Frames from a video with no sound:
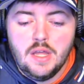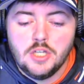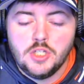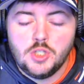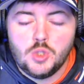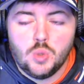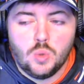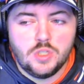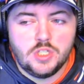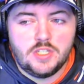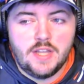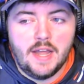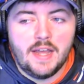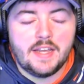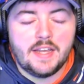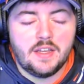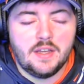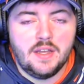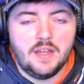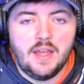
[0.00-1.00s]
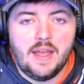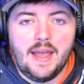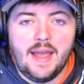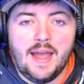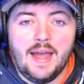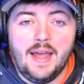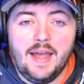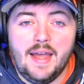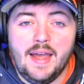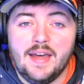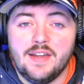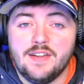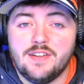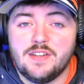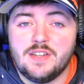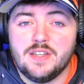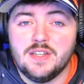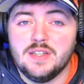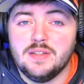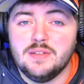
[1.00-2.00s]
Georgia Tech
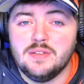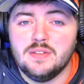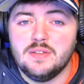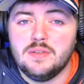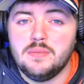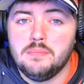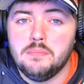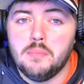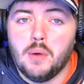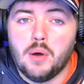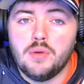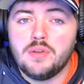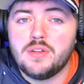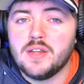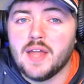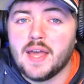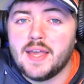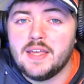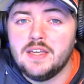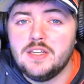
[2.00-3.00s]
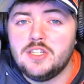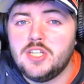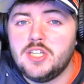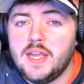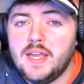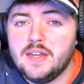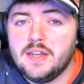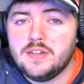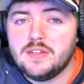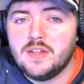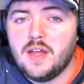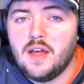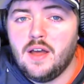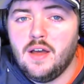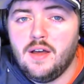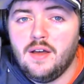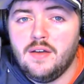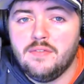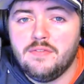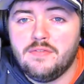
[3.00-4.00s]
has the most likely chance
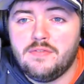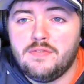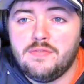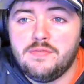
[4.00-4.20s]
of